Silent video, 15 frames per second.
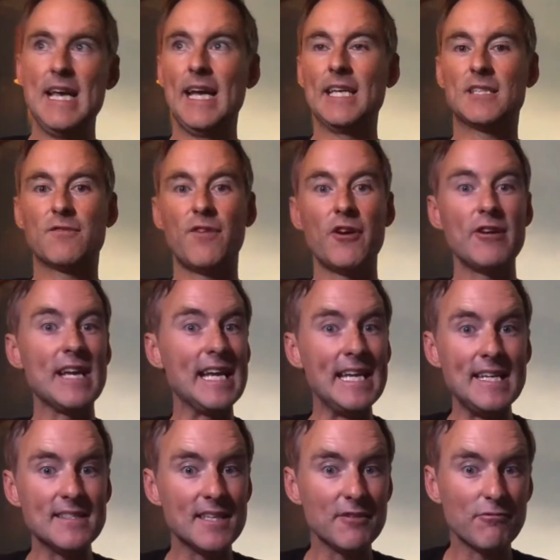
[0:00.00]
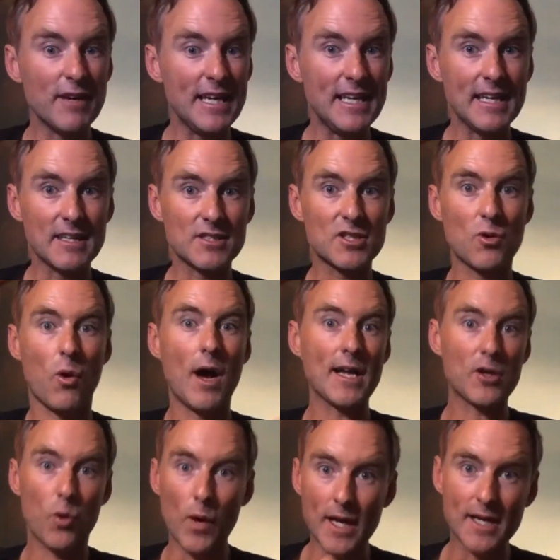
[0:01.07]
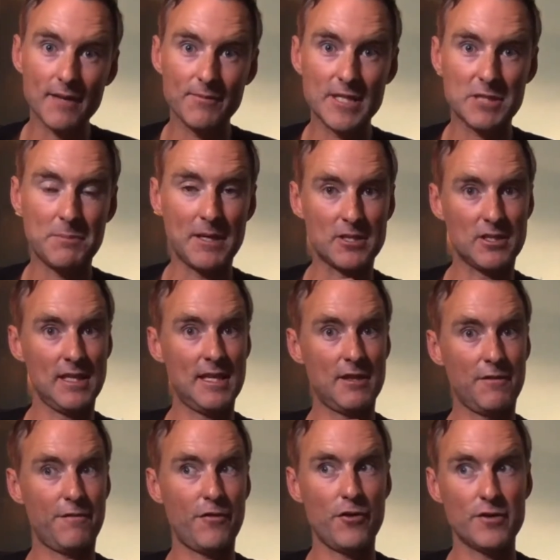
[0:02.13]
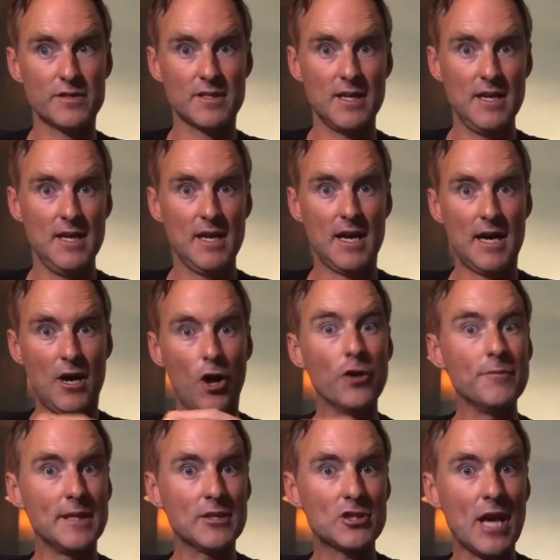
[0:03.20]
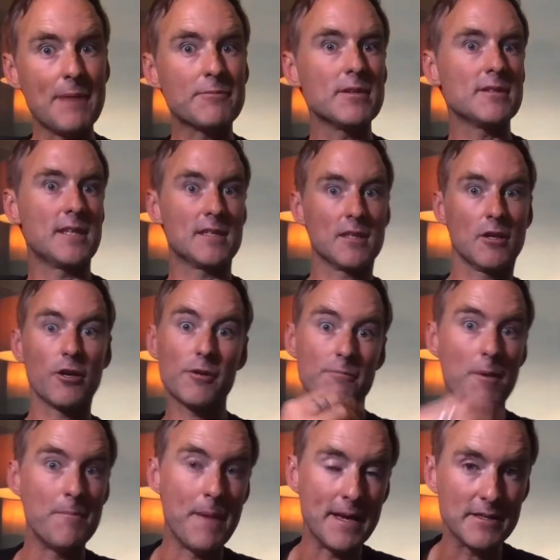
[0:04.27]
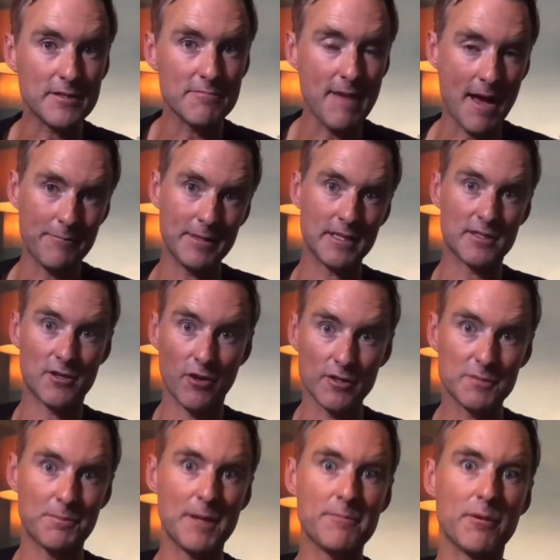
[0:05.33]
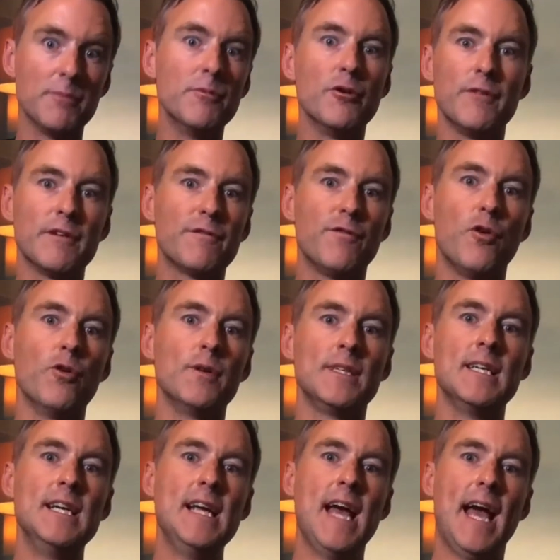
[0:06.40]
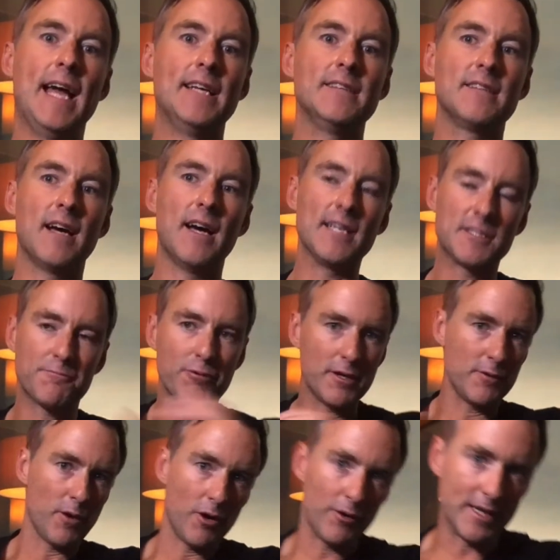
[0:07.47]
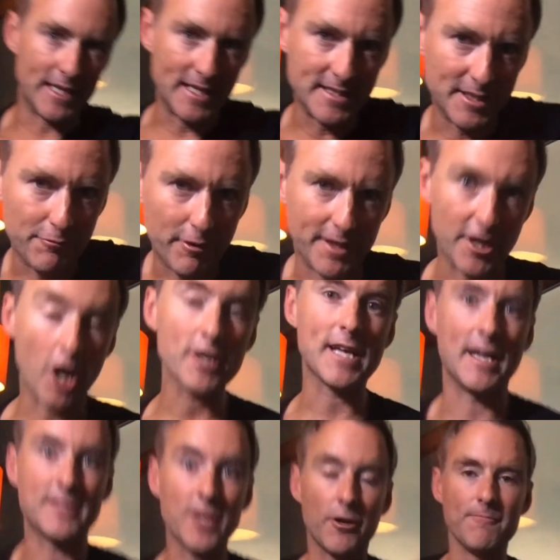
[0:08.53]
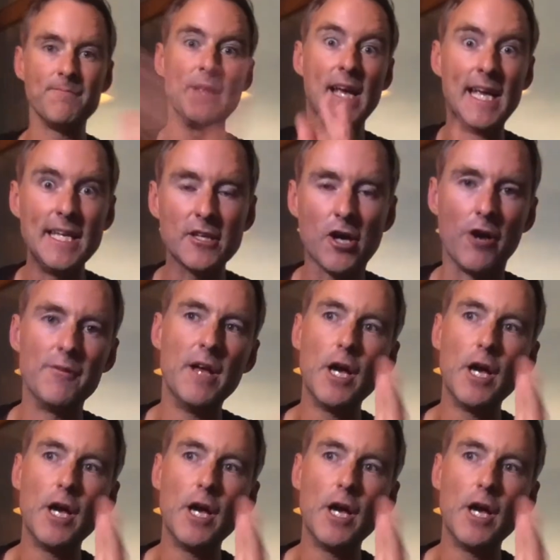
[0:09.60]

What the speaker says: It's very easy reading. It's quite quick, especially in the first opening chapters. There's a lot of momentum happening as God's people are moving forward, and it's pretty well an easy read. Okay, so here you go.